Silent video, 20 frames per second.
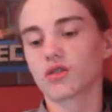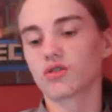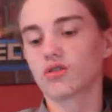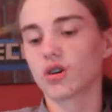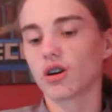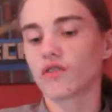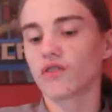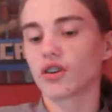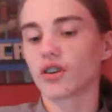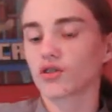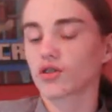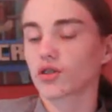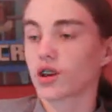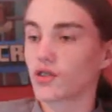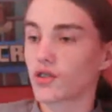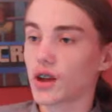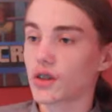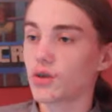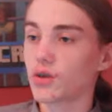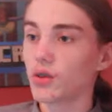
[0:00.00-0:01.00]

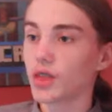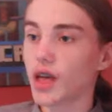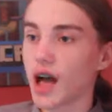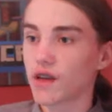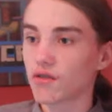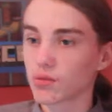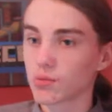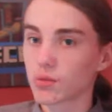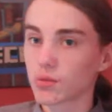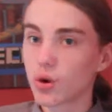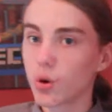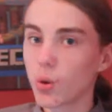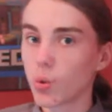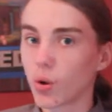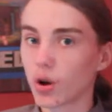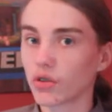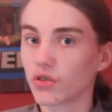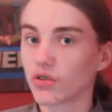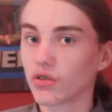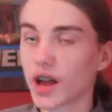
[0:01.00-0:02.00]
toy figures, because I
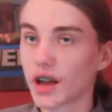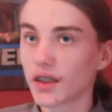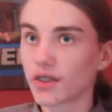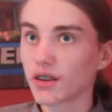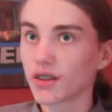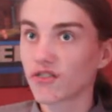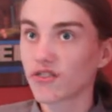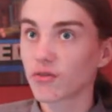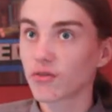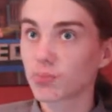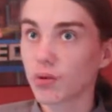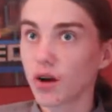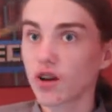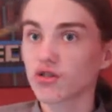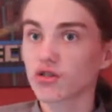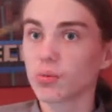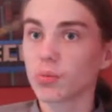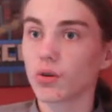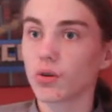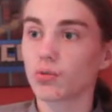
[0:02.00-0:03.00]
know they have some cool ones.
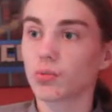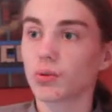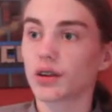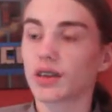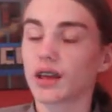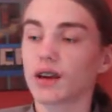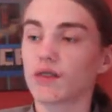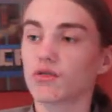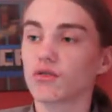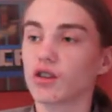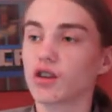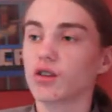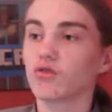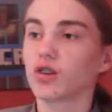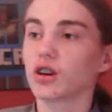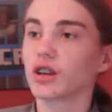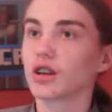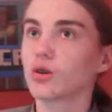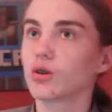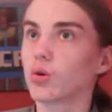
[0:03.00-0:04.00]
Not the
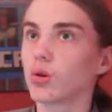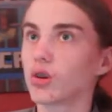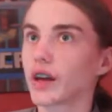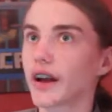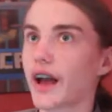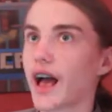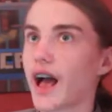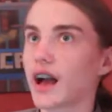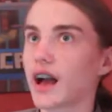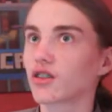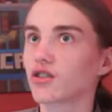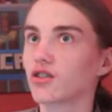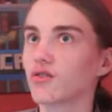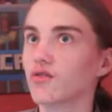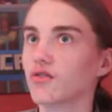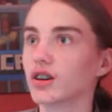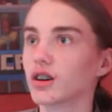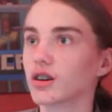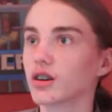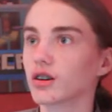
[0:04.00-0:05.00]
brushables, but they have the really
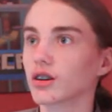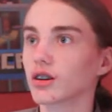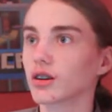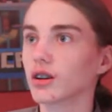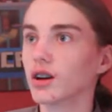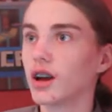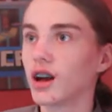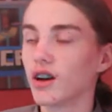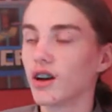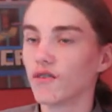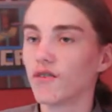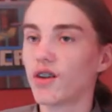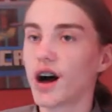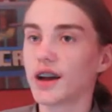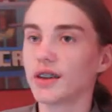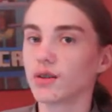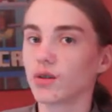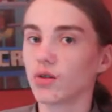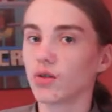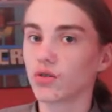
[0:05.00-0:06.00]
cool like action
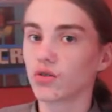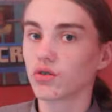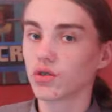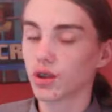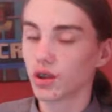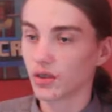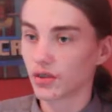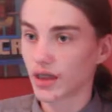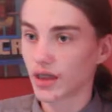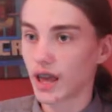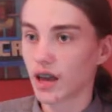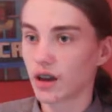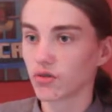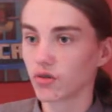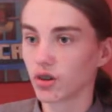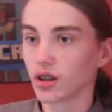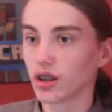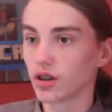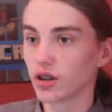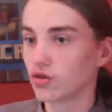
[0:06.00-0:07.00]
figure
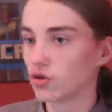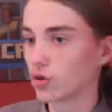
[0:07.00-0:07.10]
vinyls